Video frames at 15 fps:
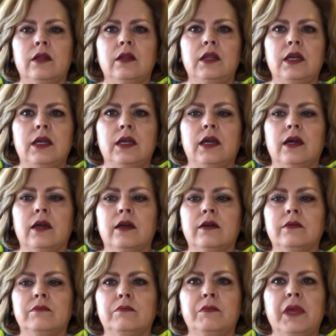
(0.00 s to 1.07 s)
the
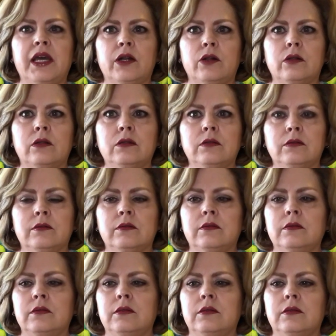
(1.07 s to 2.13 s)
metal
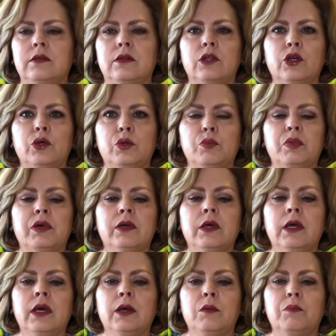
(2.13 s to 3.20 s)
loop,
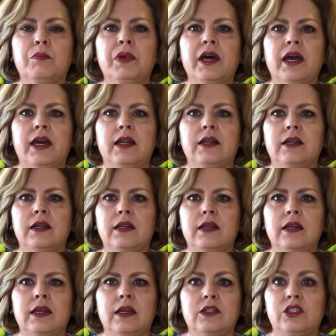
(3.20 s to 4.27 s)
but
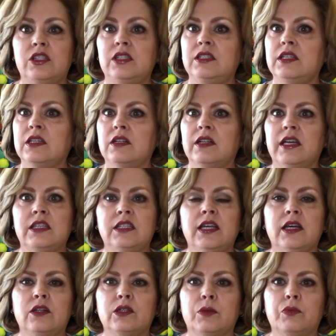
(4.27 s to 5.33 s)
it still has
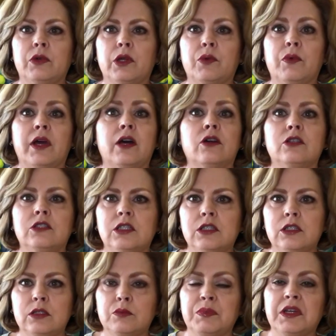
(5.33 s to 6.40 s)
held up really well because
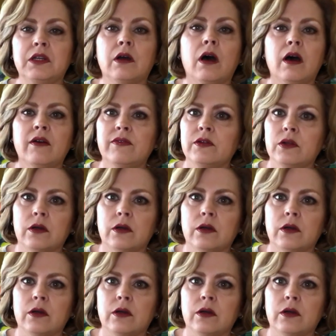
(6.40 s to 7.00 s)
this has been off and